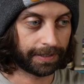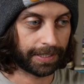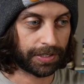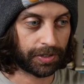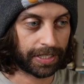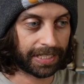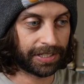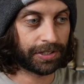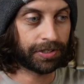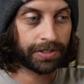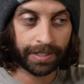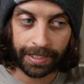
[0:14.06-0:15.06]
This
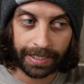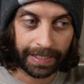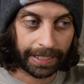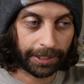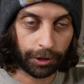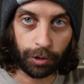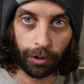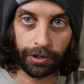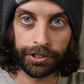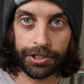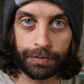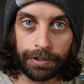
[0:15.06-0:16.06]
is in
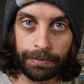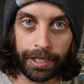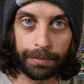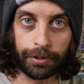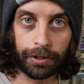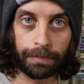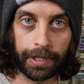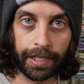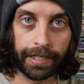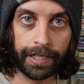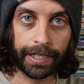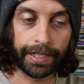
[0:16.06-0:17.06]
accordance with my book
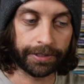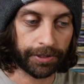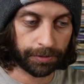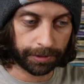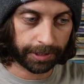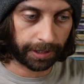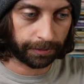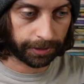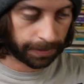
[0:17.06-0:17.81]
buying hiatus, which I will